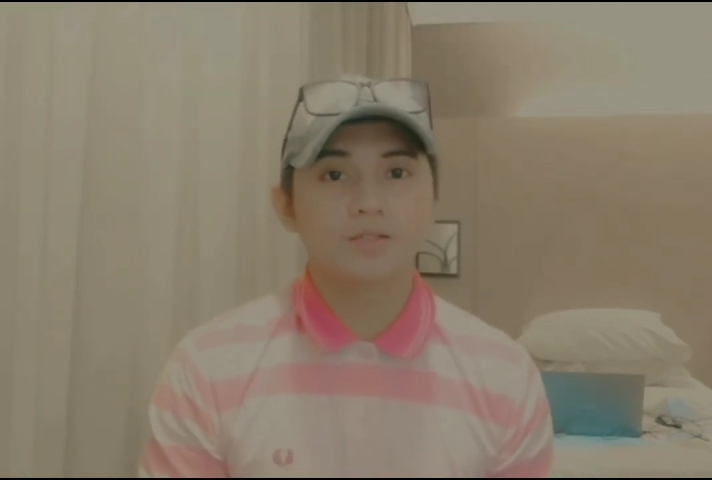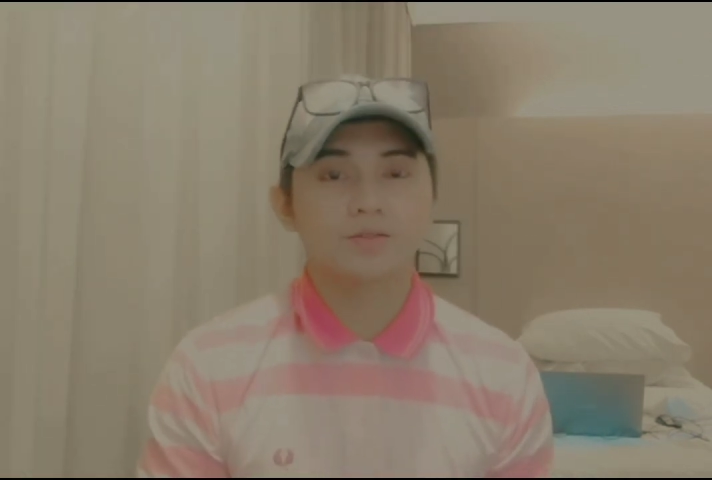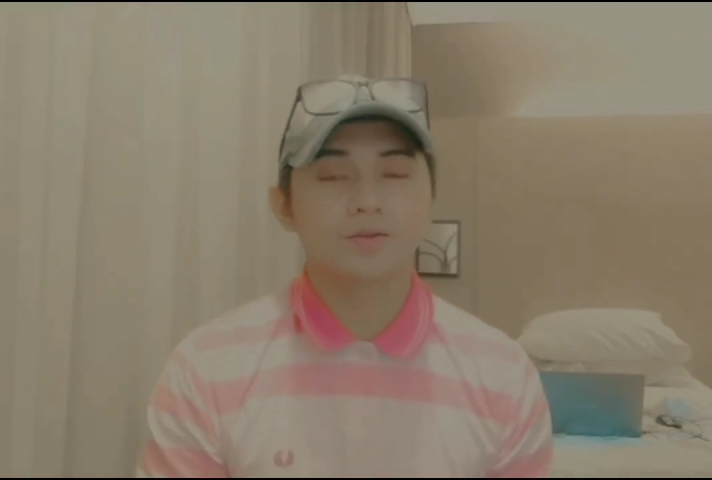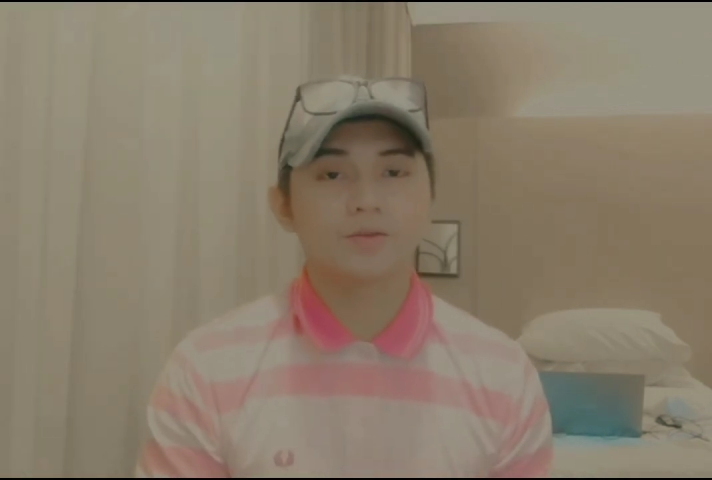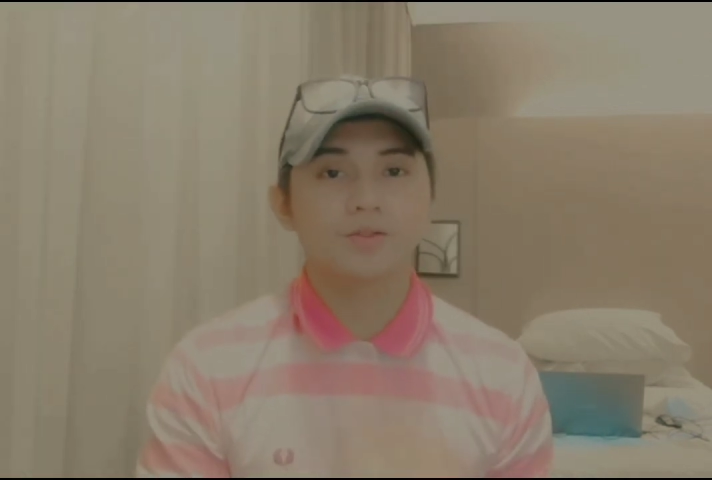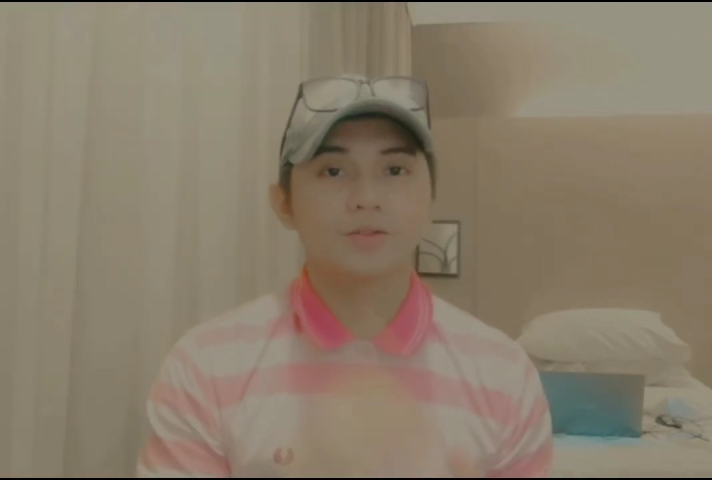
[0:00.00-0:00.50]

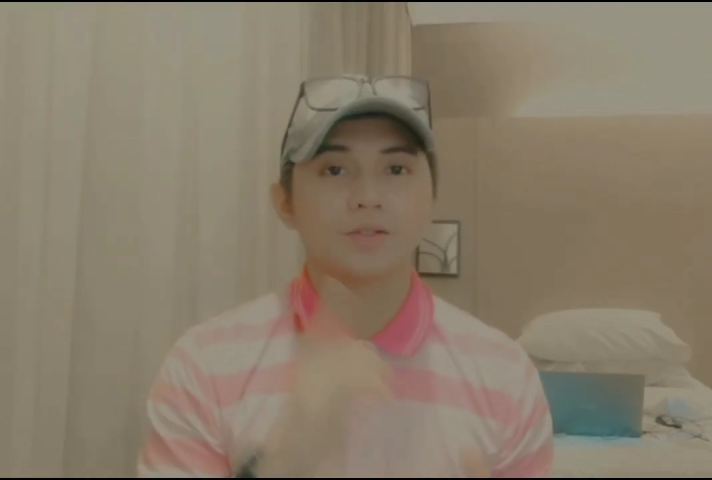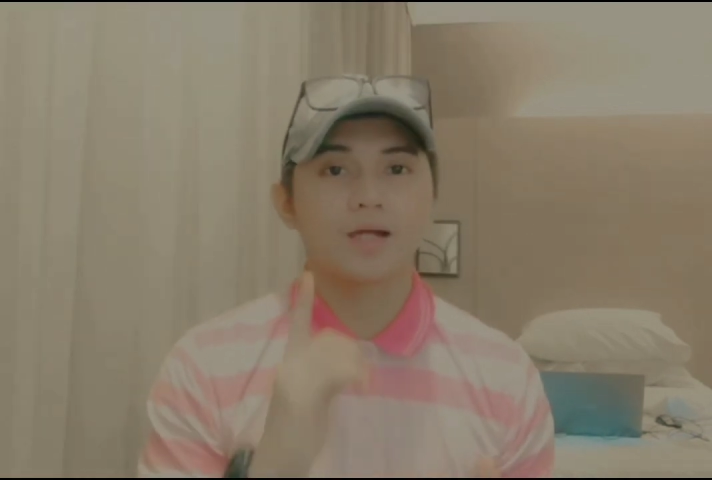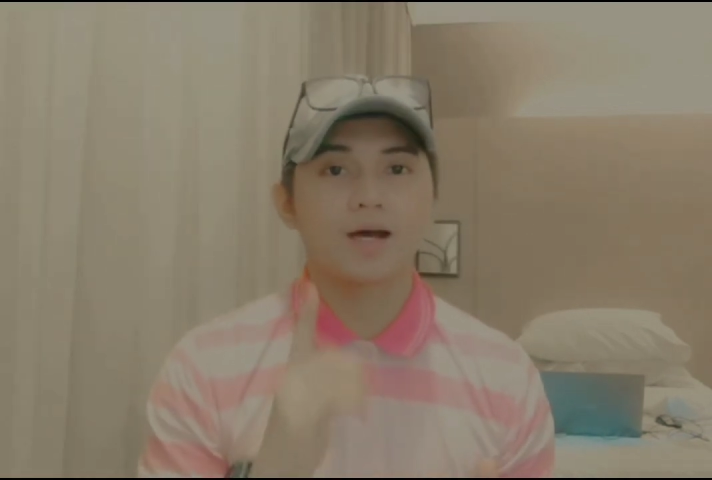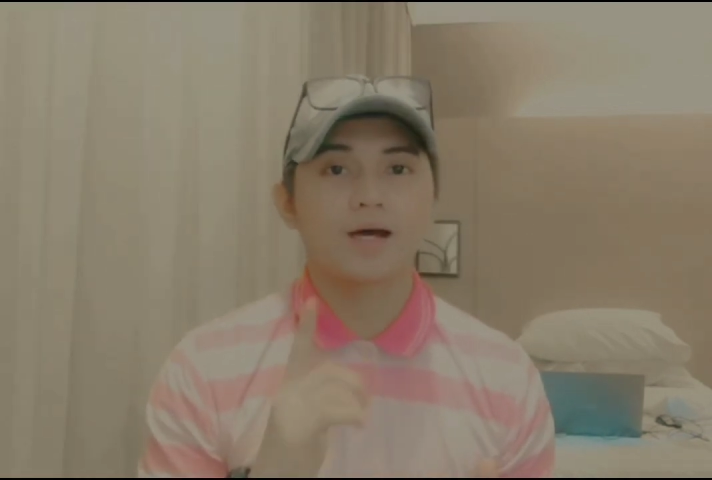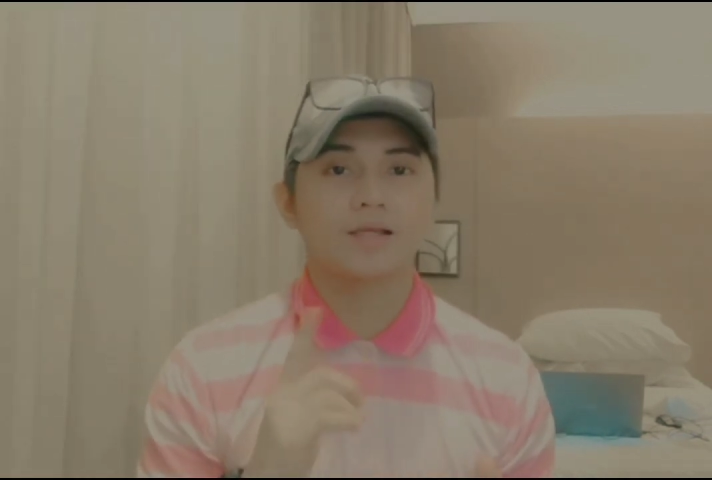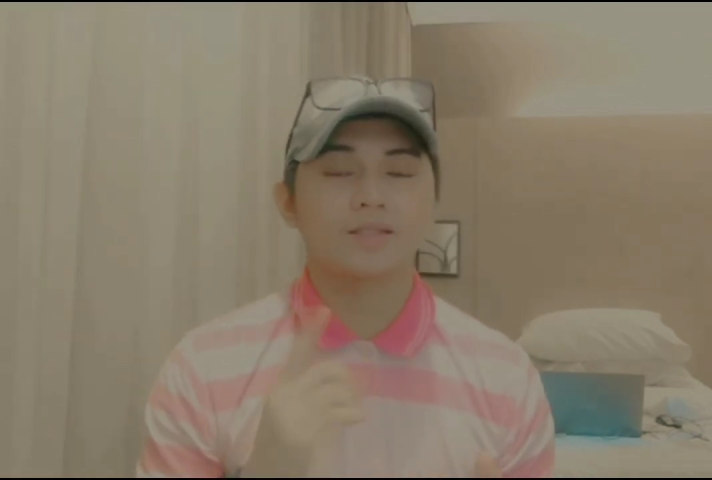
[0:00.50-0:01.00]
so your
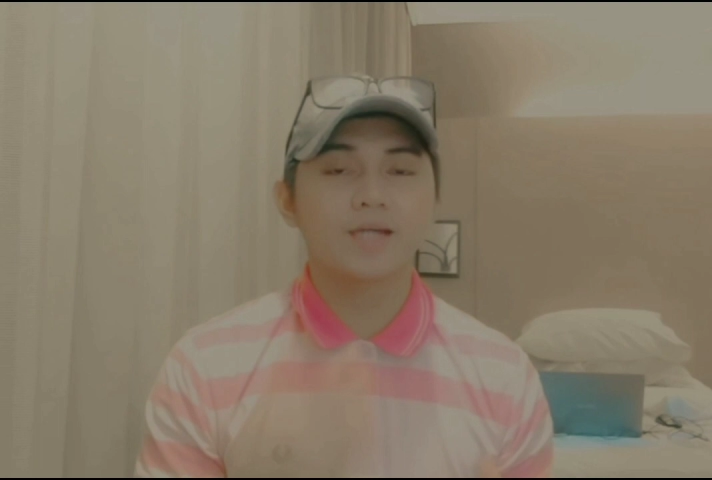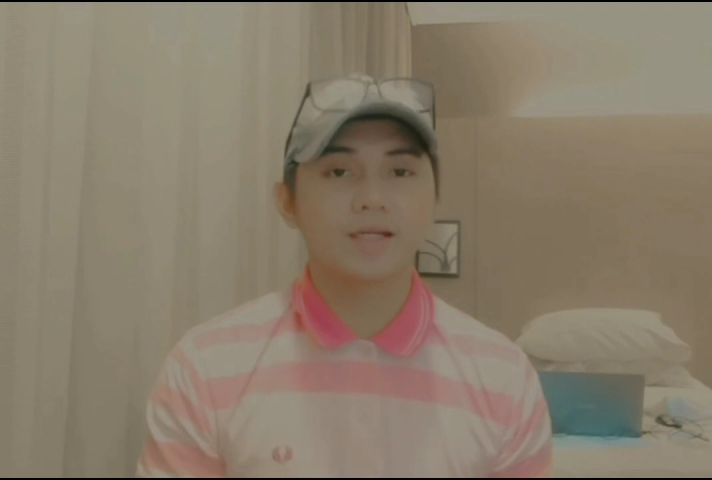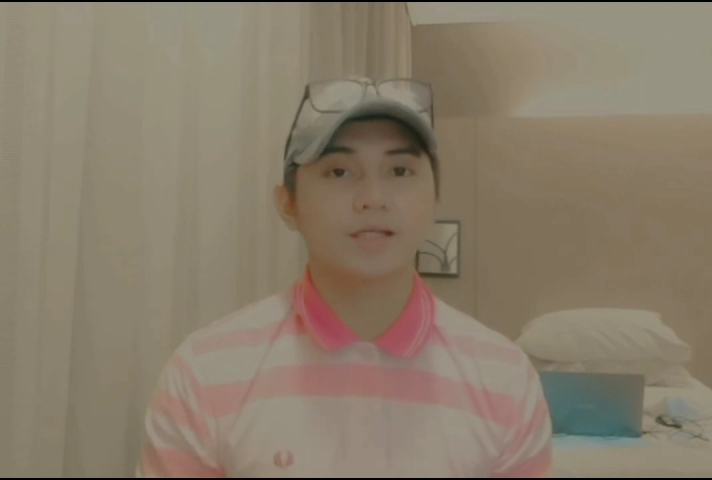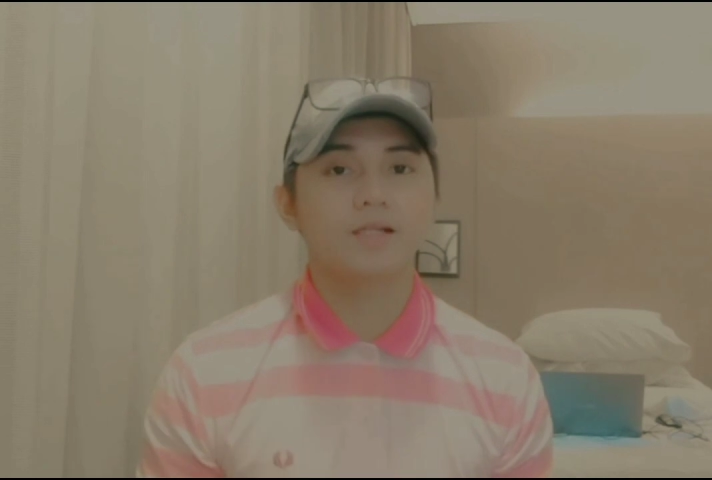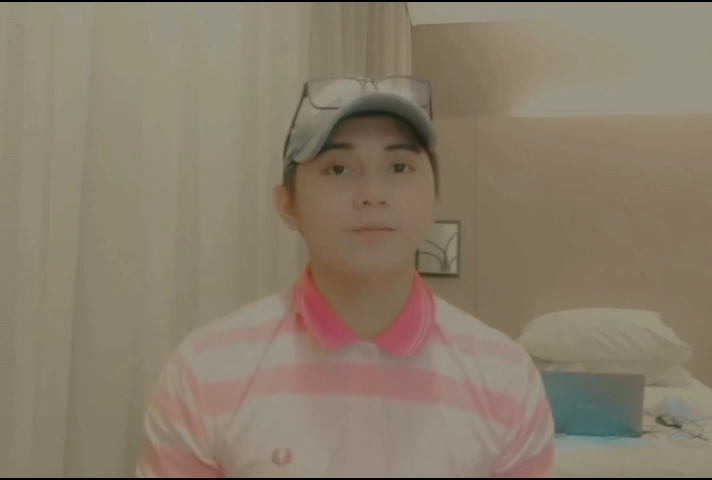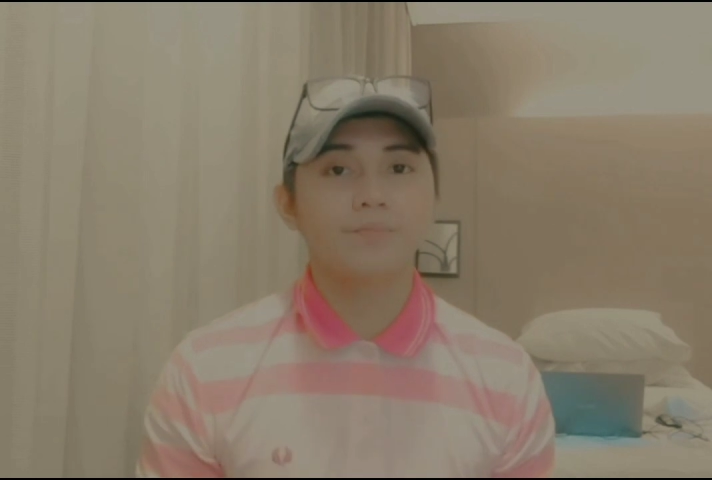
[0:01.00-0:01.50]

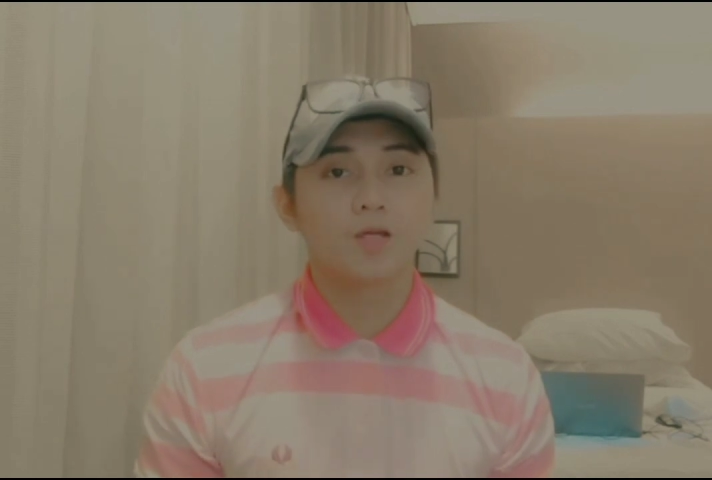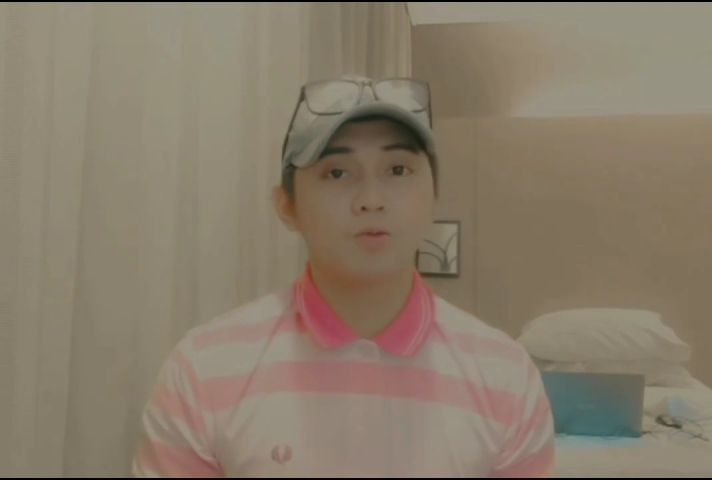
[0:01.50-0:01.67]
channel